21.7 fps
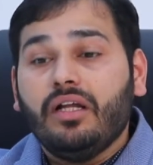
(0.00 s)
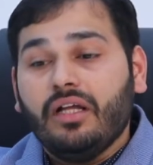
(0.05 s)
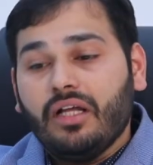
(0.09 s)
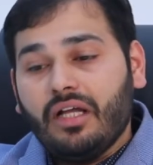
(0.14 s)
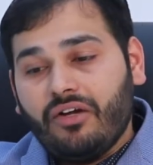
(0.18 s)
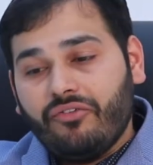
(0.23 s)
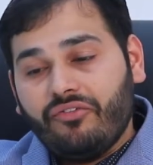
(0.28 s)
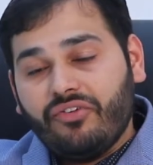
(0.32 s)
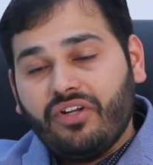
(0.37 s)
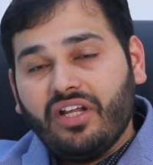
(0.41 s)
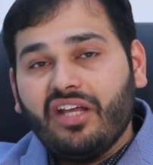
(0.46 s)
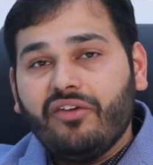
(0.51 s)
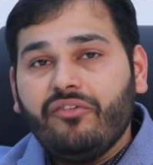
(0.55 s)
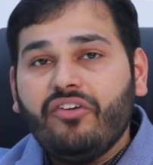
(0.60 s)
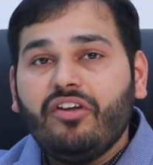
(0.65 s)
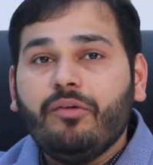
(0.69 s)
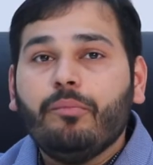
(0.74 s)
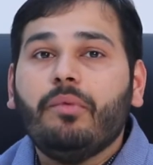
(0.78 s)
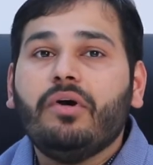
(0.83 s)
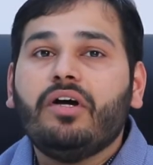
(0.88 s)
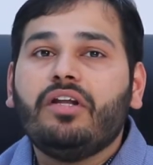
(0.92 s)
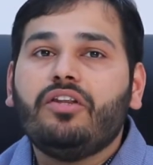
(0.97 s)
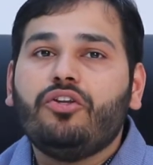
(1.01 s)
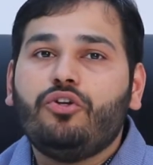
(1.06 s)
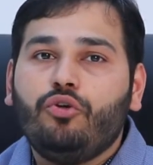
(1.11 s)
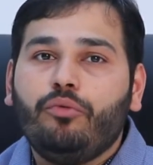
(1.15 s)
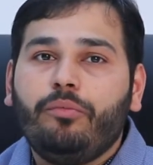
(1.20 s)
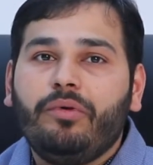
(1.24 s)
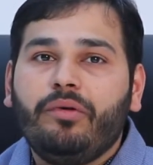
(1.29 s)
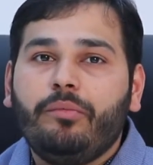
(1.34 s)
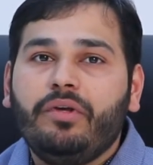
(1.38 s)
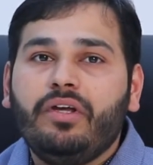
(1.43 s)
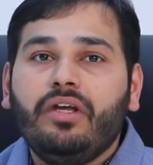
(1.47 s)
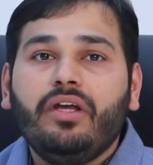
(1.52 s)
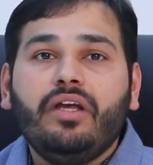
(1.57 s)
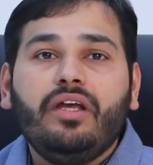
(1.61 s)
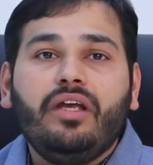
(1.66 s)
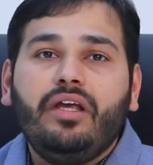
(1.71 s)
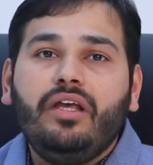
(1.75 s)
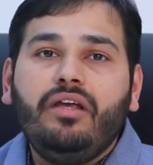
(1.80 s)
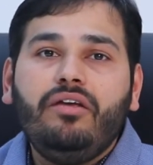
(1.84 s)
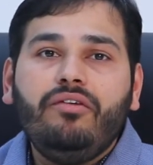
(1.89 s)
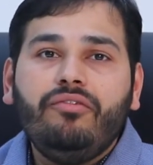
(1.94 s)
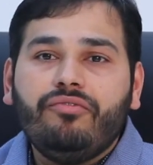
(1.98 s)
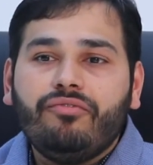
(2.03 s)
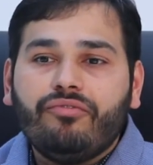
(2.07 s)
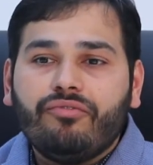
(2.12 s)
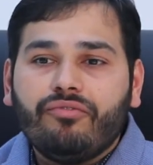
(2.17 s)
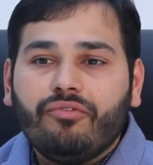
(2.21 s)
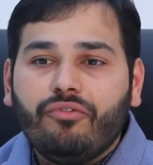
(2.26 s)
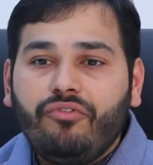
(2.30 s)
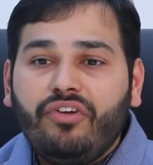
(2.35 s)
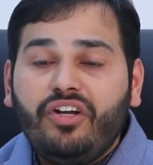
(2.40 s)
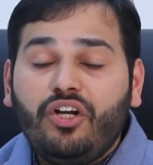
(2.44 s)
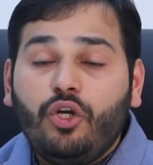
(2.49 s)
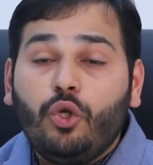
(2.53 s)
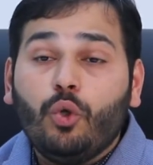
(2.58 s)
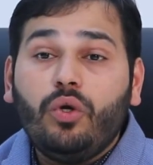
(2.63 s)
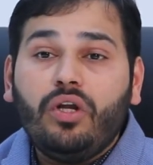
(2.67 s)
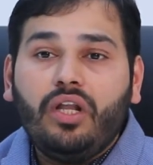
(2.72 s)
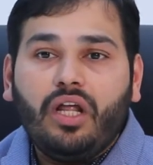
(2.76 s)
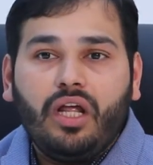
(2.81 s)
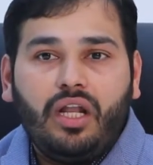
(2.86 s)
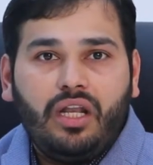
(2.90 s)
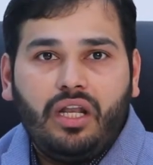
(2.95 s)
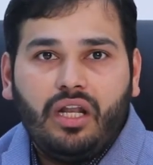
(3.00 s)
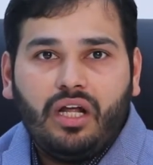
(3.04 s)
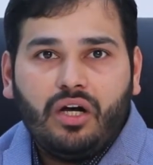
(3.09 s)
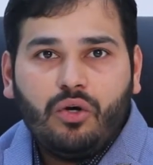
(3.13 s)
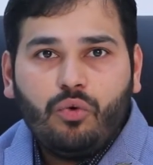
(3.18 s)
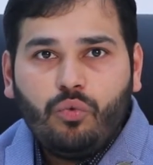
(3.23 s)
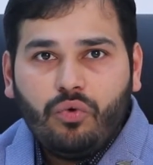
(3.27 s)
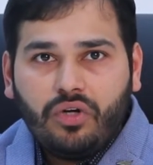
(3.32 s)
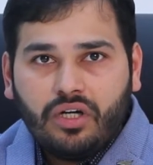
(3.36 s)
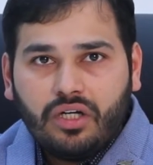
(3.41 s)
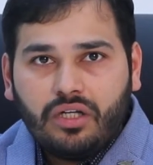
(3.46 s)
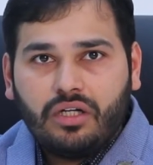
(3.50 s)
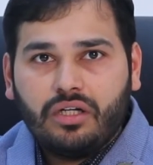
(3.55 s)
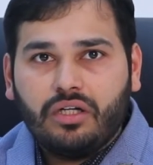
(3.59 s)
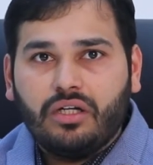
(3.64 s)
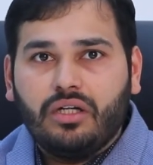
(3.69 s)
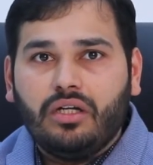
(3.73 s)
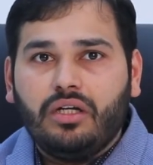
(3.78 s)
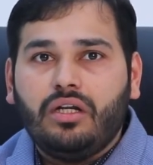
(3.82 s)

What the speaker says: After giving birth to baby. If we don't allow her